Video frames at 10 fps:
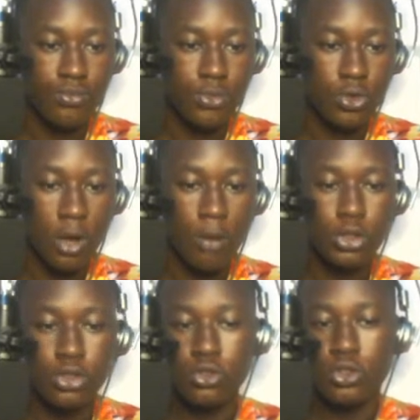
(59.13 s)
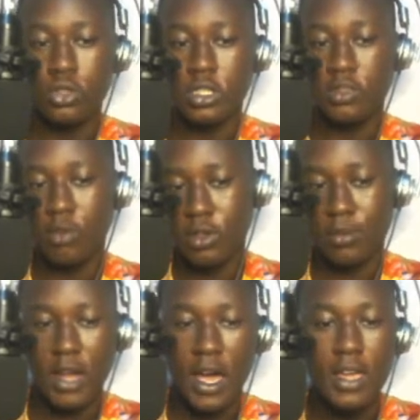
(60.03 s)
So how much should it
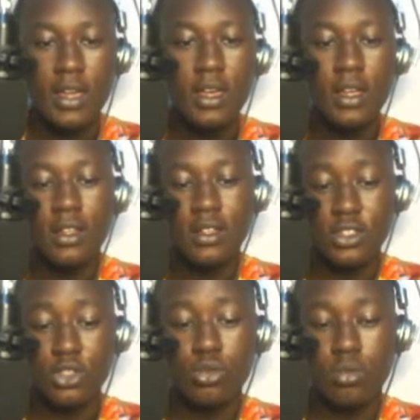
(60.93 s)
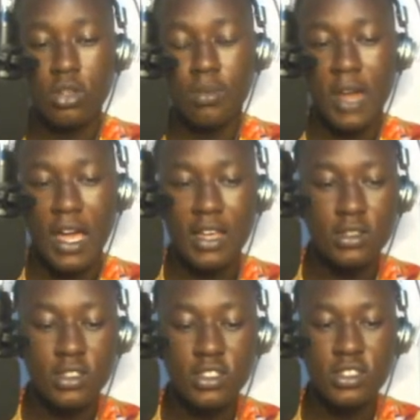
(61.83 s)
multiply? It should multiply
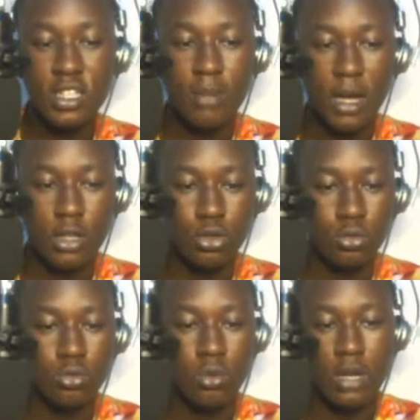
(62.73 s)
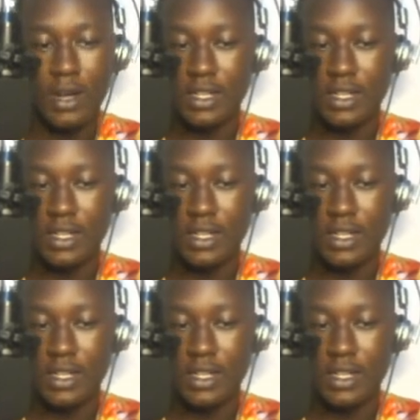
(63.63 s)
each stake by 2 whenever